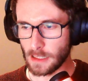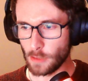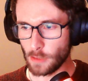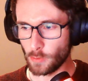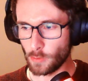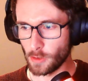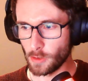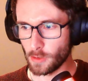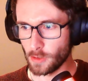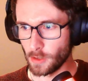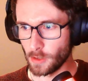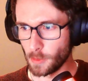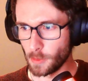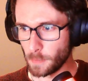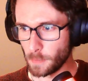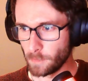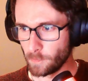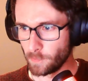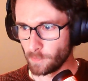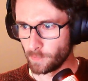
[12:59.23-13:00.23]
fort.
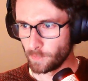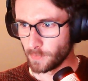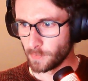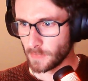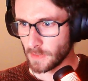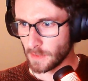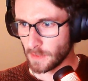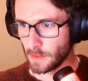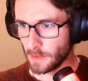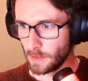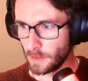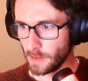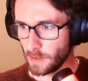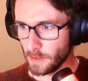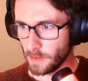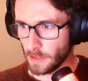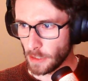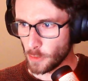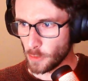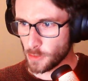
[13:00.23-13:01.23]

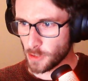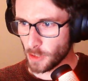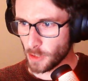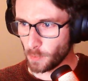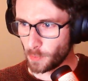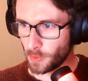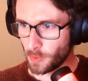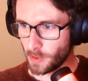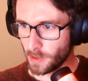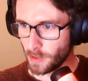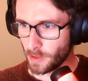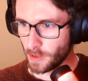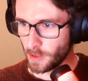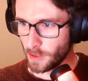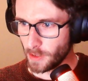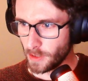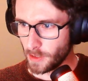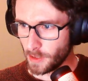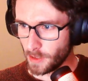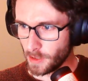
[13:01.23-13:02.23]
Hey, Usopp.
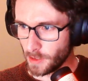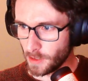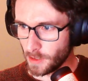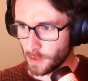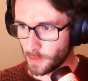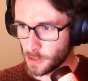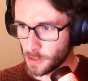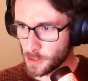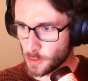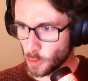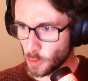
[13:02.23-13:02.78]
There's no